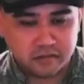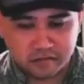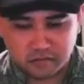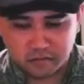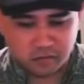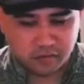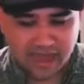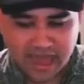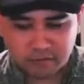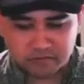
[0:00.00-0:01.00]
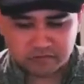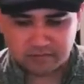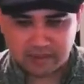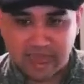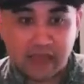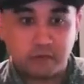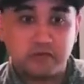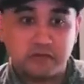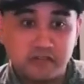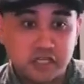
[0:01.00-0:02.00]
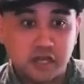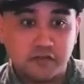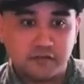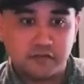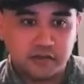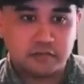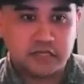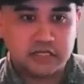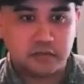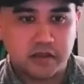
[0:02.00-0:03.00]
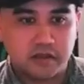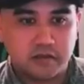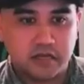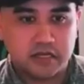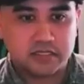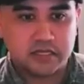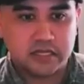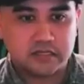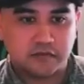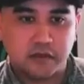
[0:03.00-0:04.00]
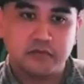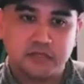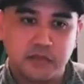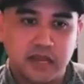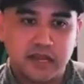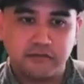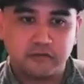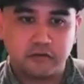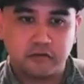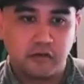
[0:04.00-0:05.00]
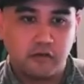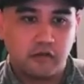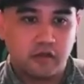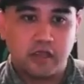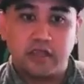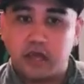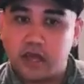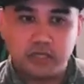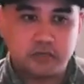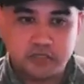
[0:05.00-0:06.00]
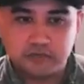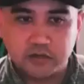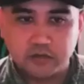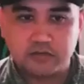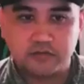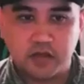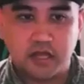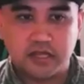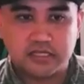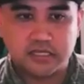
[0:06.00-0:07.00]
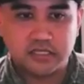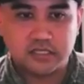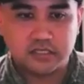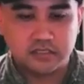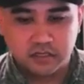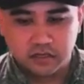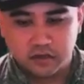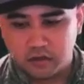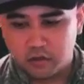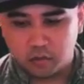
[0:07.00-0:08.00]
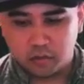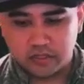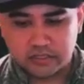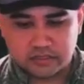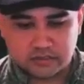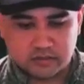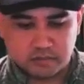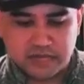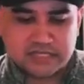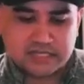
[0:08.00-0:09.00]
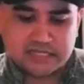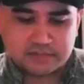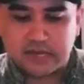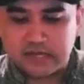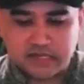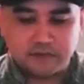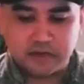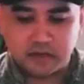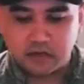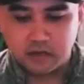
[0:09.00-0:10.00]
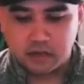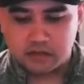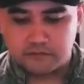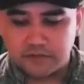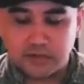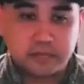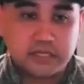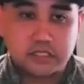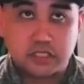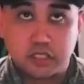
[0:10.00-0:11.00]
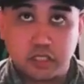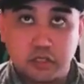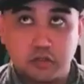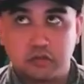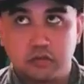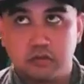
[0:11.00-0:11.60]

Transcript: whole acquisition of the Philippines by the United States from Spain after hundreds of years of colonization was basically Spain giving the Philippines to